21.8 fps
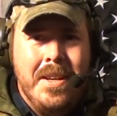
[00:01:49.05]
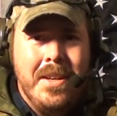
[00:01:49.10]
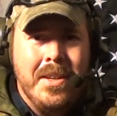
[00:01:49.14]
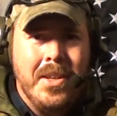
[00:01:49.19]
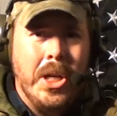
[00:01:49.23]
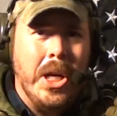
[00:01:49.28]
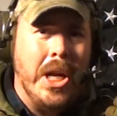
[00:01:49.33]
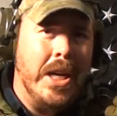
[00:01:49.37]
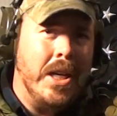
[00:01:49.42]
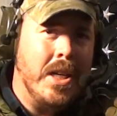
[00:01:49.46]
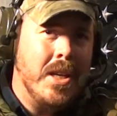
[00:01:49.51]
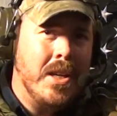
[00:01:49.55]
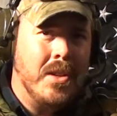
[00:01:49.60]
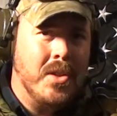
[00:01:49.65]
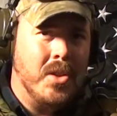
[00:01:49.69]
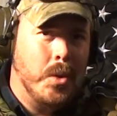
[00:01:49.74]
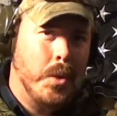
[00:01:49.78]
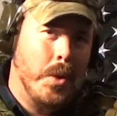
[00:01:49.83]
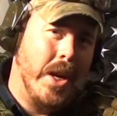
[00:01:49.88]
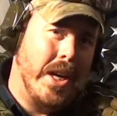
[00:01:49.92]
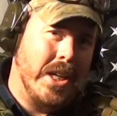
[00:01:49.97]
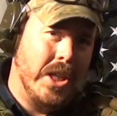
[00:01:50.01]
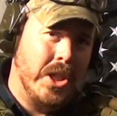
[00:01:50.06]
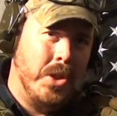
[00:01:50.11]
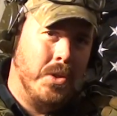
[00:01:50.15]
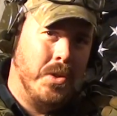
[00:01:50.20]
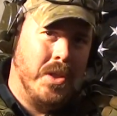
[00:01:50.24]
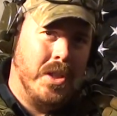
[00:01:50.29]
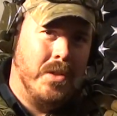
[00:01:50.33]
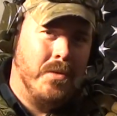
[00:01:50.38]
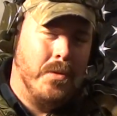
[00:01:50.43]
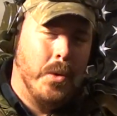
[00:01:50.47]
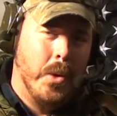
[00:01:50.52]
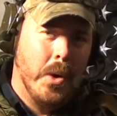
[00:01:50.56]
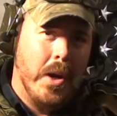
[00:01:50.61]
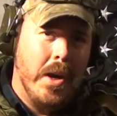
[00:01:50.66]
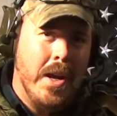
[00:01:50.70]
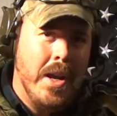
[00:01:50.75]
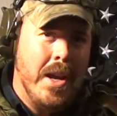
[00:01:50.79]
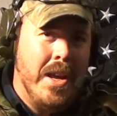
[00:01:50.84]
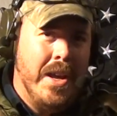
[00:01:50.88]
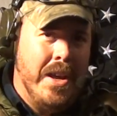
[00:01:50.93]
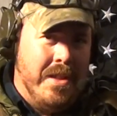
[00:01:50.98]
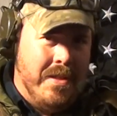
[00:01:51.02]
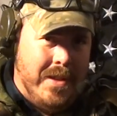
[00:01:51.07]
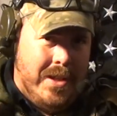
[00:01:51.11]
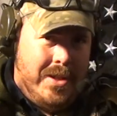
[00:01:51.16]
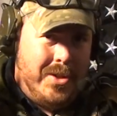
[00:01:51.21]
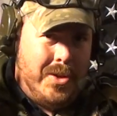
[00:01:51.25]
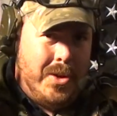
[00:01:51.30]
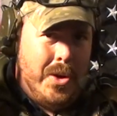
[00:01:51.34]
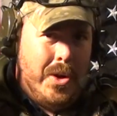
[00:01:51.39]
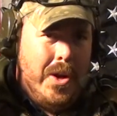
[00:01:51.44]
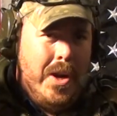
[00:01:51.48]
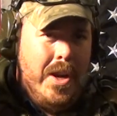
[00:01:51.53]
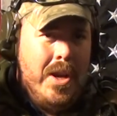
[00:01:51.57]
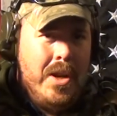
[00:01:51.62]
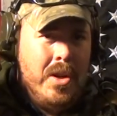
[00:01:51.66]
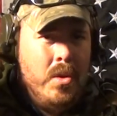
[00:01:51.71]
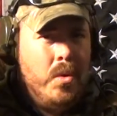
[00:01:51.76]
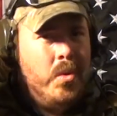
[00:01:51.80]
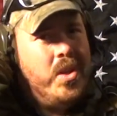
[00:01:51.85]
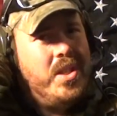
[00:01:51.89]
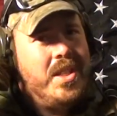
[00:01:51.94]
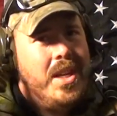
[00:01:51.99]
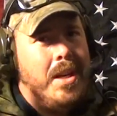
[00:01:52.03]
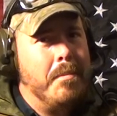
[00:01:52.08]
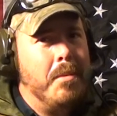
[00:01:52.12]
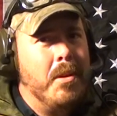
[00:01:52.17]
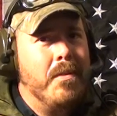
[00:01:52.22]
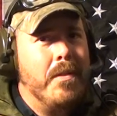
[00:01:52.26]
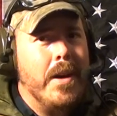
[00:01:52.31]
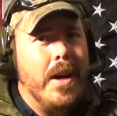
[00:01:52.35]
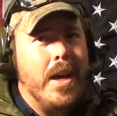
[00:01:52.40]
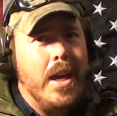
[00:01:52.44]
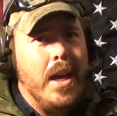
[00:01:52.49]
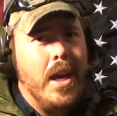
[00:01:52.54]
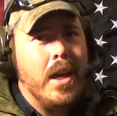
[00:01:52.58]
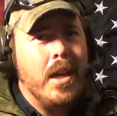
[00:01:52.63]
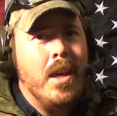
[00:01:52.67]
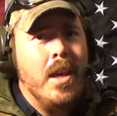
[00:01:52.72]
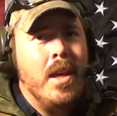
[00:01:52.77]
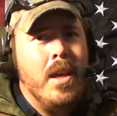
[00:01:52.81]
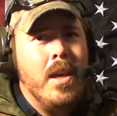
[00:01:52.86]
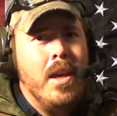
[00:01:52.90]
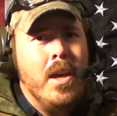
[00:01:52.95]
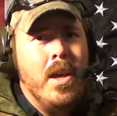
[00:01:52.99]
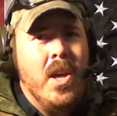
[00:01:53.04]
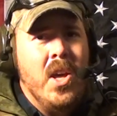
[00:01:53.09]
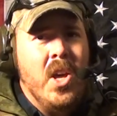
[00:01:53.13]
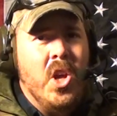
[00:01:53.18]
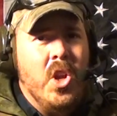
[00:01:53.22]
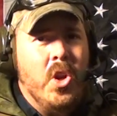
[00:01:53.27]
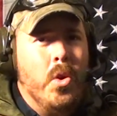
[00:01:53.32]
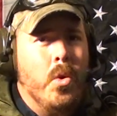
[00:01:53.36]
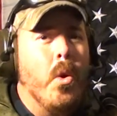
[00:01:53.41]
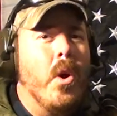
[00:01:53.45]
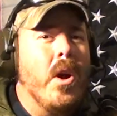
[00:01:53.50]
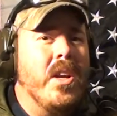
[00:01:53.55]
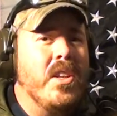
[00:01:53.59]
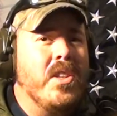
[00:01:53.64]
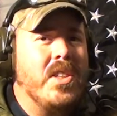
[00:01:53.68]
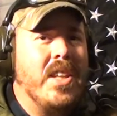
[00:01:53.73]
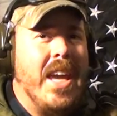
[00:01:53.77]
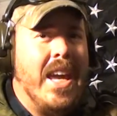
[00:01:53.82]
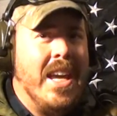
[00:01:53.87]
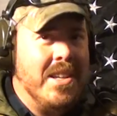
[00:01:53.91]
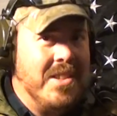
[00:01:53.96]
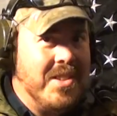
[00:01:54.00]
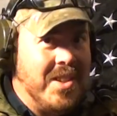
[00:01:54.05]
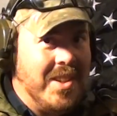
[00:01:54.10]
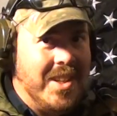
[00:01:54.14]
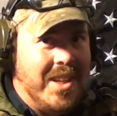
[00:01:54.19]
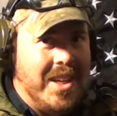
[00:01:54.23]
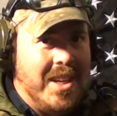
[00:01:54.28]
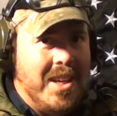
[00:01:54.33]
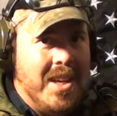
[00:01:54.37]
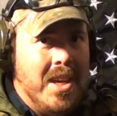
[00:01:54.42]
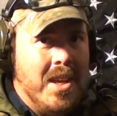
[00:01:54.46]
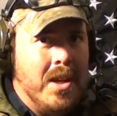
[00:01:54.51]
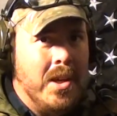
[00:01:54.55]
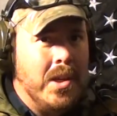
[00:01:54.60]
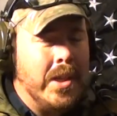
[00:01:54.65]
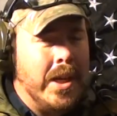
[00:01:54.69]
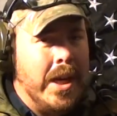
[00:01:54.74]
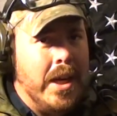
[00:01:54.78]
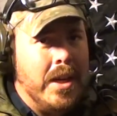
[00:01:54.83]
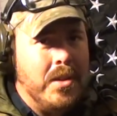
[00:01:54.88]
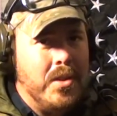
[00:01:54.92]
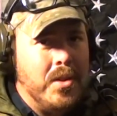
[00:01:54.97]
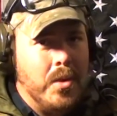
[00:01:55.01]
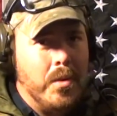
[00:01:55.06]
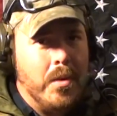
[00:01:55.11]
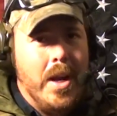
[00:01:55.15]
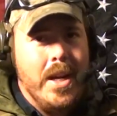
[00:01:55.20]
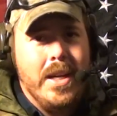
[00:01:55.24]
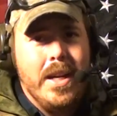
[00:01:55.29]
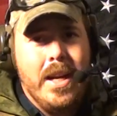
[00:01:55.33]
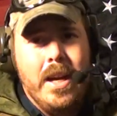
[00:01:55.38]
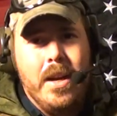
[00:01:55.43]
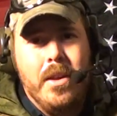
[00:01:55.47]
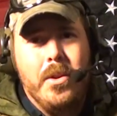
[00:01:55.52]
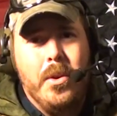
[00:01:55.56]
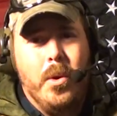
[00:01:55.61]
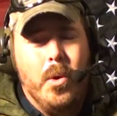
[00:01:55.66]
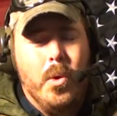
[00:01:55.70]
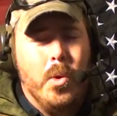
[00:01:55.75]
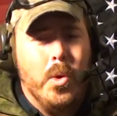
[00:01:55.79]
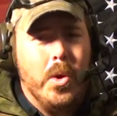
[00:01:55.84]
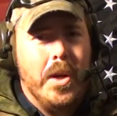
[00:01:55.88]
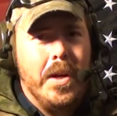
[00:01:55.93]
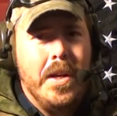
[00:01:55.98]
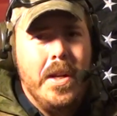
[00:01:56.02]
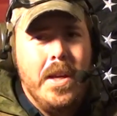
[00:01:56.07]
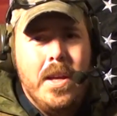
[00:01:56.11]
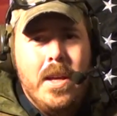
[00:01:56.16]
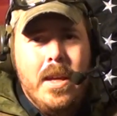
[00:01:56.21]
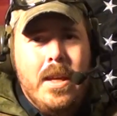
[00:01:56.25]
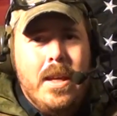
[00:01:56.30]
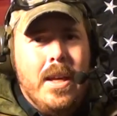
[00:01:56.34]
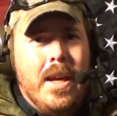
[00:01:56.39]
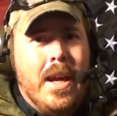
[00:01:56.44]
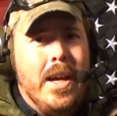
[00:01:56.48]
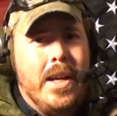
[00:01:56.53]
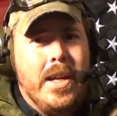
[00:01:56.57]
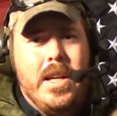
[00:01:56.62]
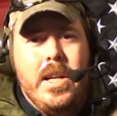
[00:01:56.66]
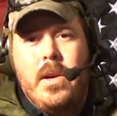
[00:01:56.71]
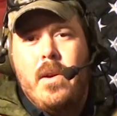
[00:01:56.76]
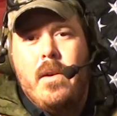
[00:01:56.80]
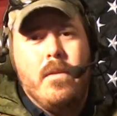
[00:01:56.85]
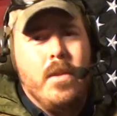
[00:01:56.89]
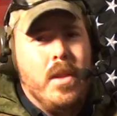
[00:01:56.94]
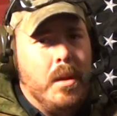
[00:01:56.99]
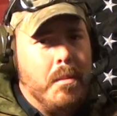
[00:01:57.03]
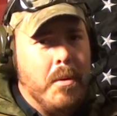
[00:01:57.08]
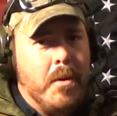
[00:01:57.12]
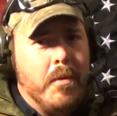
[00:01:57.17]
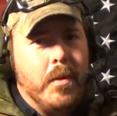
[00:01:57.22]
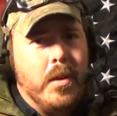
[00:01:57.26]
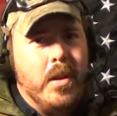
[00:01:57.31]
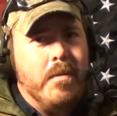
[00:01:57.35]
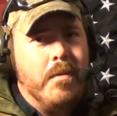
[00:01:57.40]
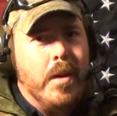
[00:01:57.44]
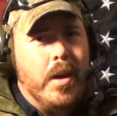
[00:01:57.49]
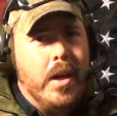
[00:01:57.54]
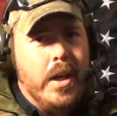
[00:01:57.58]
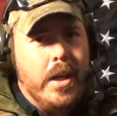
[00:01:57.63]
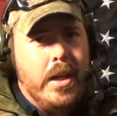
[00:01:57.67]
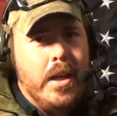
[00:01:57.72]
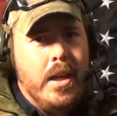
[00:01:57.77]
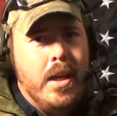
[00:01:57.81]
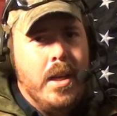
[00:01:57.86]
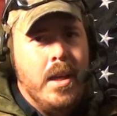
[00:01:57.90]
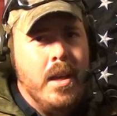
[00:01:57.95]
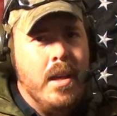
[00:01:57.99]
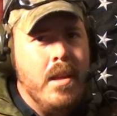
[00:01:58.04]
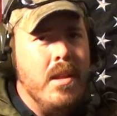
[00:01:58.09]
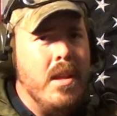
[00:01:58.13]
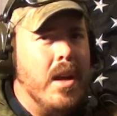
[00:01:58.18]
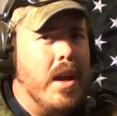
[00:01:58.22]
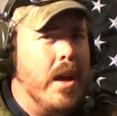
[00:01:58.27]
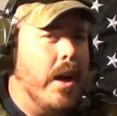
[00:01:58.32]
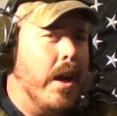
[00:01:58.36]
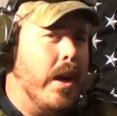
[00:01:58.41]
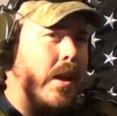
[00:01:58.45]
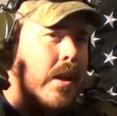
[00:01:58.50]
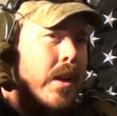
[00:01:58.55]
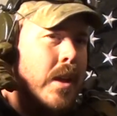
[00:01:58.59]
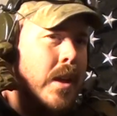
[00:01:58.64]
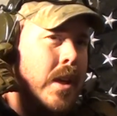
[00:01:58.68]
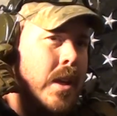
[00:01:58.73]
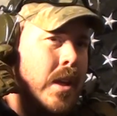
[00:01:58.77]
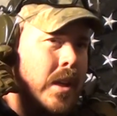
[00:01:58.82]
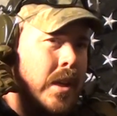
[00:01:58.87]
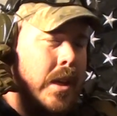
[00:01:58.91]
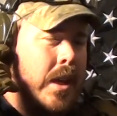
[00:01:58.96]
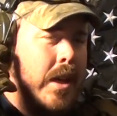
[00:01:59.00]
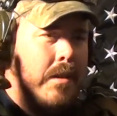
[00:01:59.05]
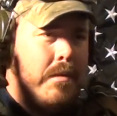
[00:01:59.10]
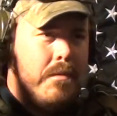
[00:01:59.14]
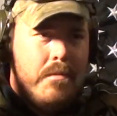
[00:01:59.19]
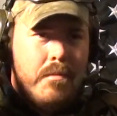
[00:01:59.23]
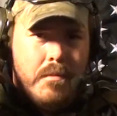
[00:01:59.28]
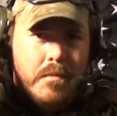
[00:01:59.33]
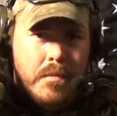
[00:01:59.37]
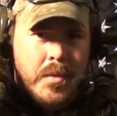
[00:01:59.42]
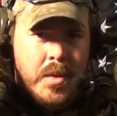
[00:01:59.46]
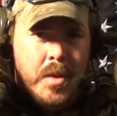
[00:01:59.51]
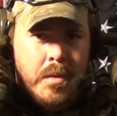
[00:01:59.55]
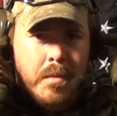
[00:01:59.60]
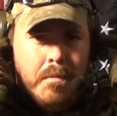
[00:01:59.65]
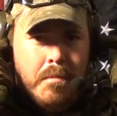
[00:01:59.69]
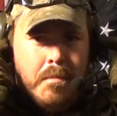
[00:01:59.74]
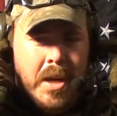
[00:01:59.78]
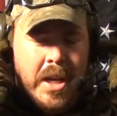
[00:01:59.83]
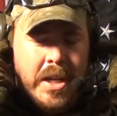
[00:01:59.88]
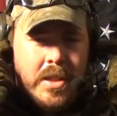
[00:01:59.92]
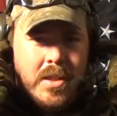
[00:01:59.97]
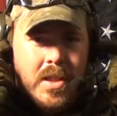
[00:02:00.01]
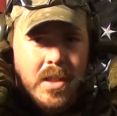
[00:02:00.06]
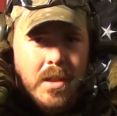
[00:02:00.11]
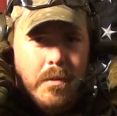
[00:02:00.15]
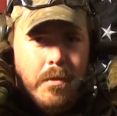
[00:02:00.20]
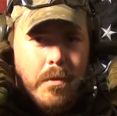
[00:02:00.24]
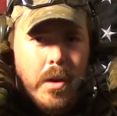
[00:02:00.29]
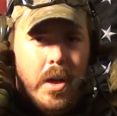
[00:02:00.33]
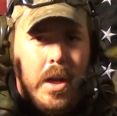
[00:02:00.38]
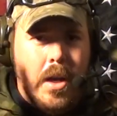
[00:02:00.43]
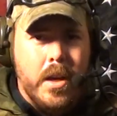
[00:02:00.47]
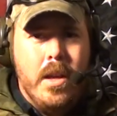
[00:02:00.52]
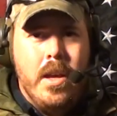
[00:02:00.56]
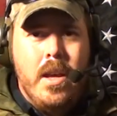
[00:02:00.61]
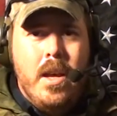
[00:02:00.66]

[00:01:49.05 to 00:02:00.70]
Okay, so what I can use these for, these are noise amplifying, noise canceling. Okay, so right now they're on. I can hear everything perfectly fine. Got mics in the front.